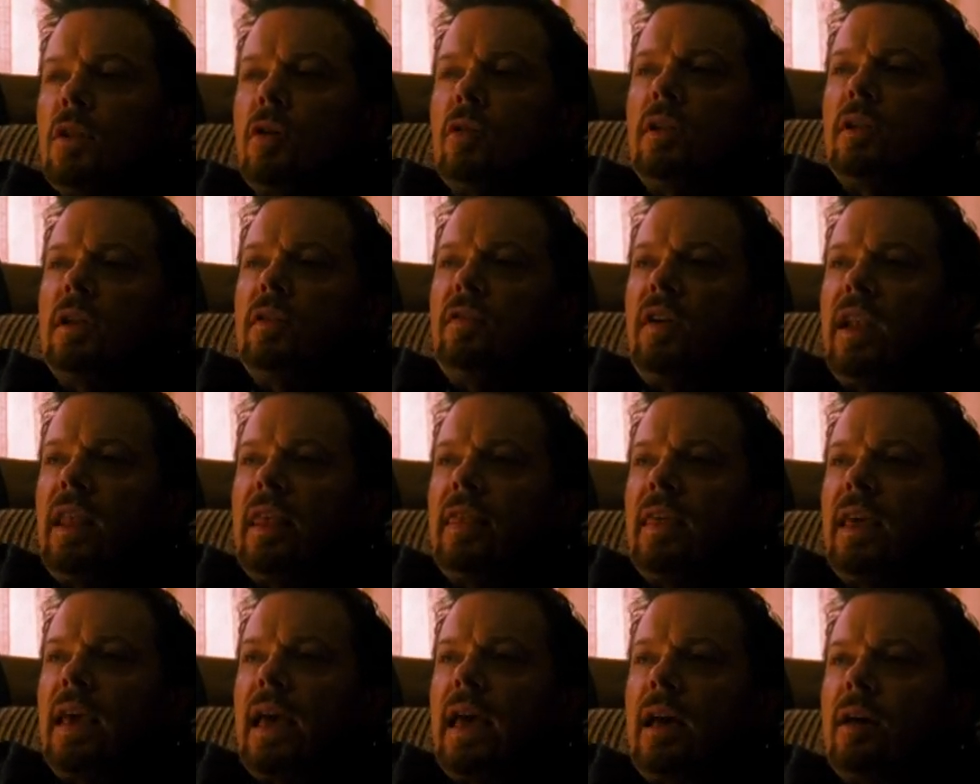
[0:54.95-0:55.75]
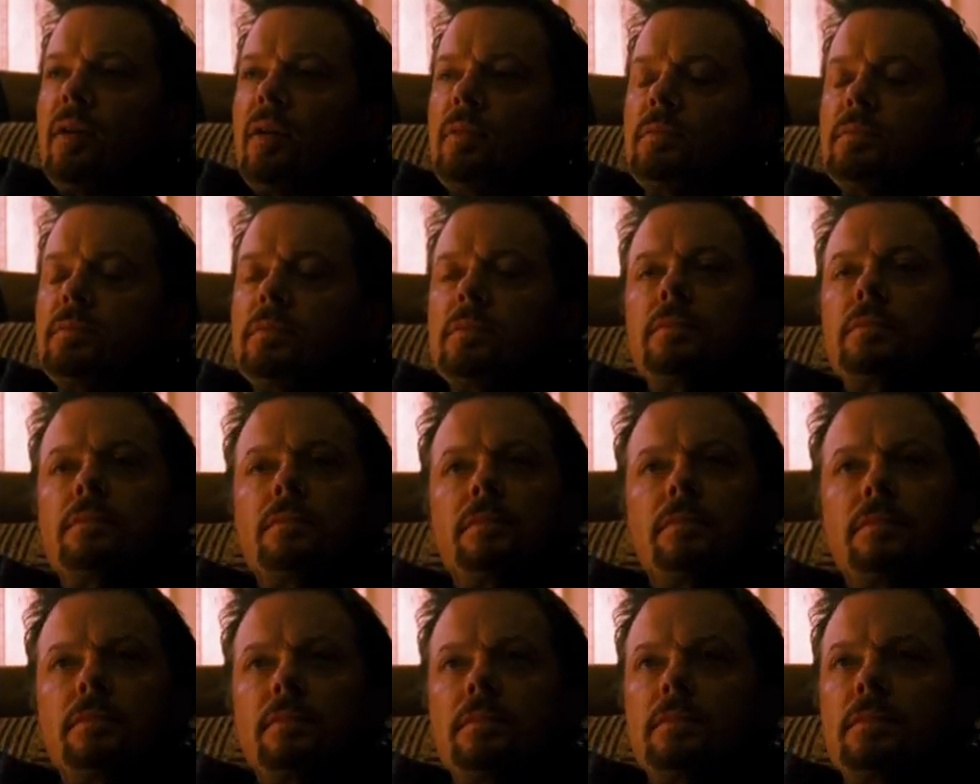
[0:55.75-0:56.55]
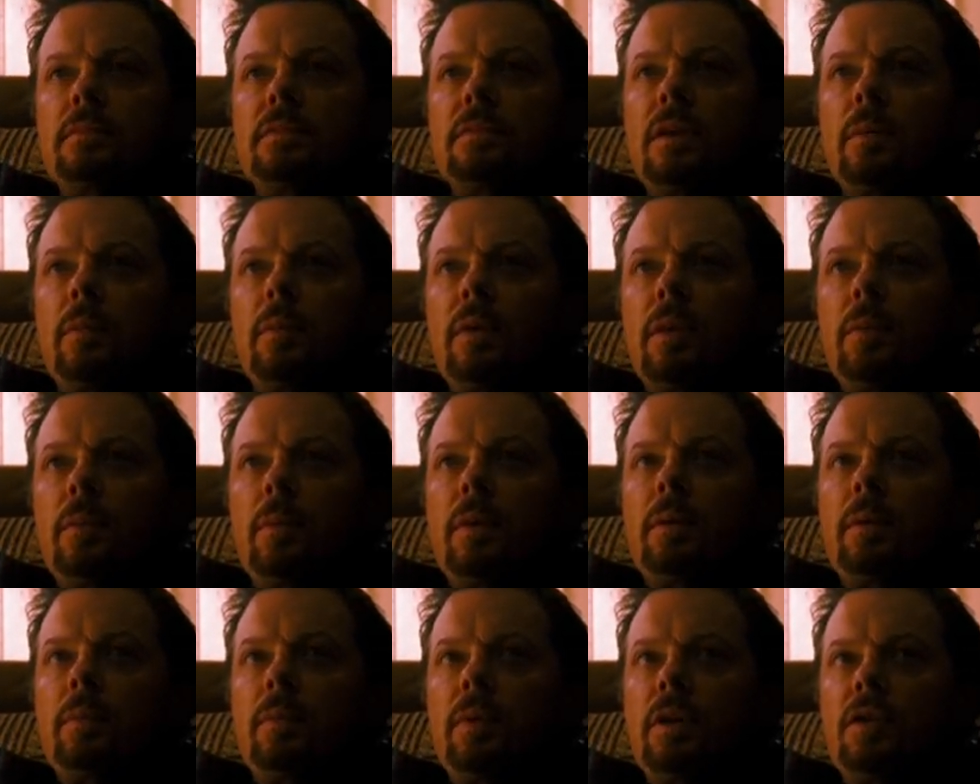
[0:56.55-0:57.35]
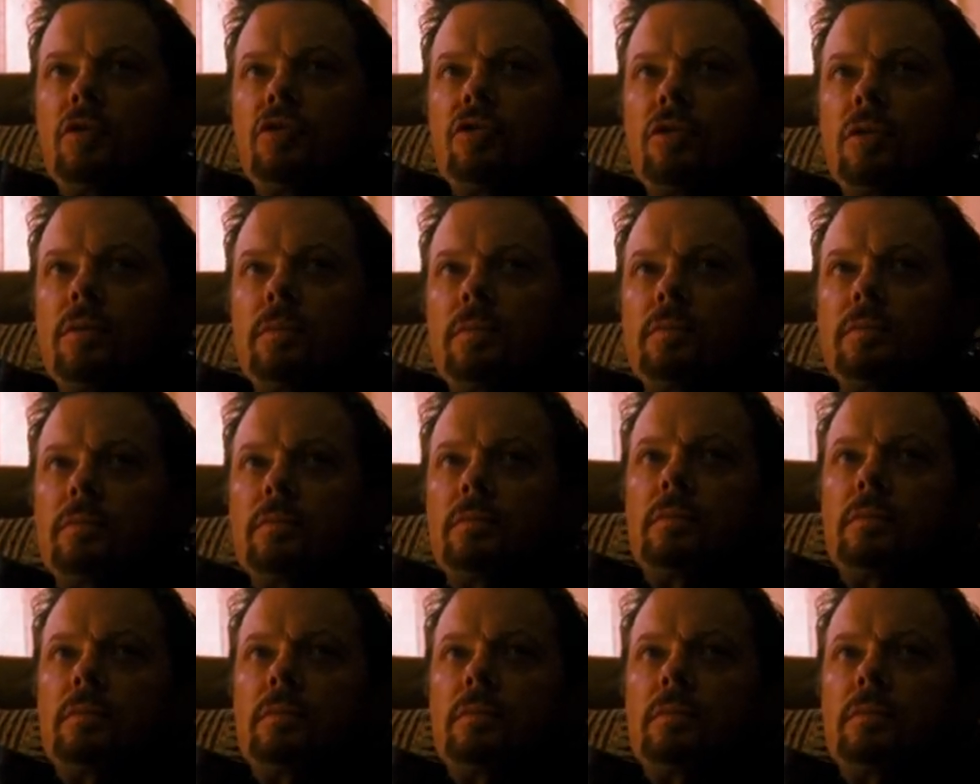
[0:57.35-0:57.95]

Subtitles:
Don't leave anything out. Give me the big picture.